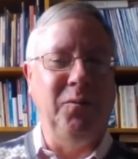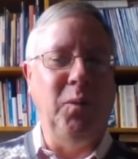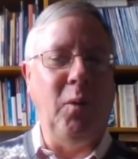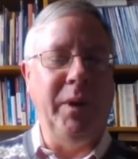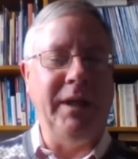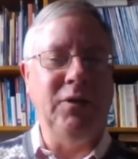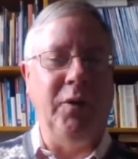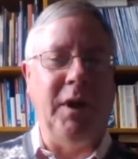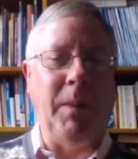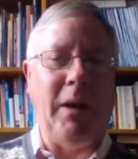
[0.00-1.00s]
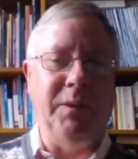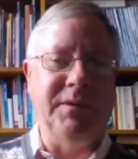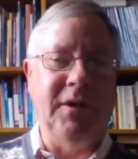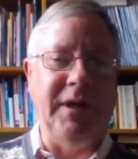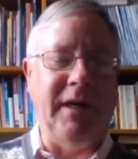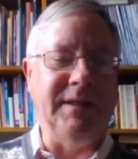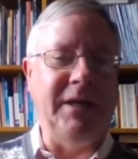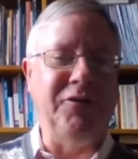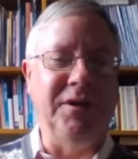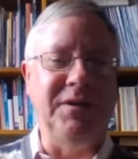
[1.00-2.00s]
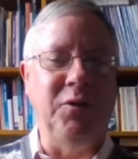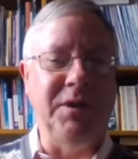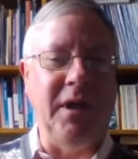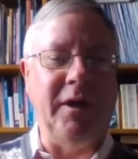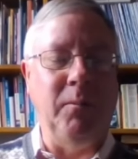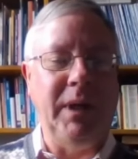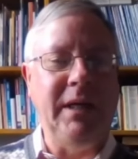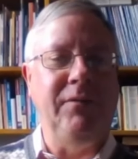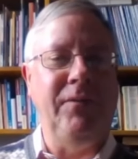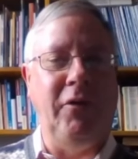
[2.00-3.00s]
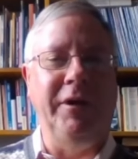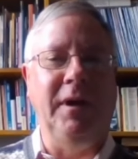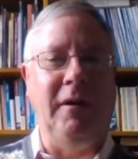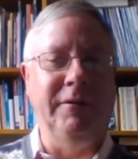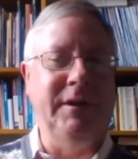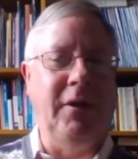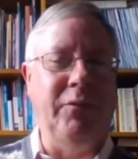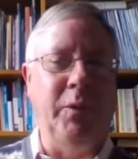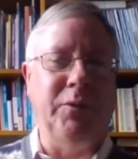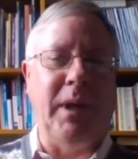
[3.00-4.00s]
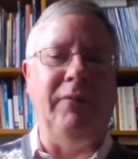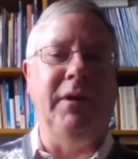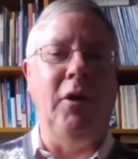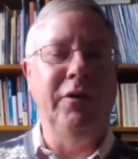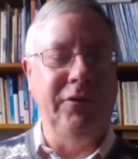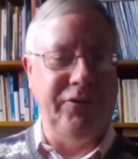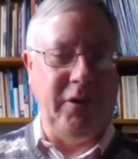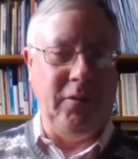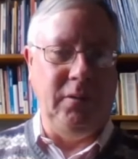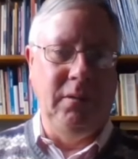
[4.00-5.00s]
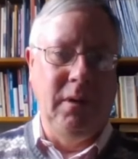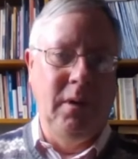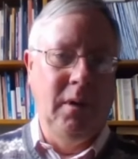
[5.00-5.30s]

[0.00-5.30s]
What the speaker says: What we're talking about with sterlingization is using a completely foreign currency over which we have no control,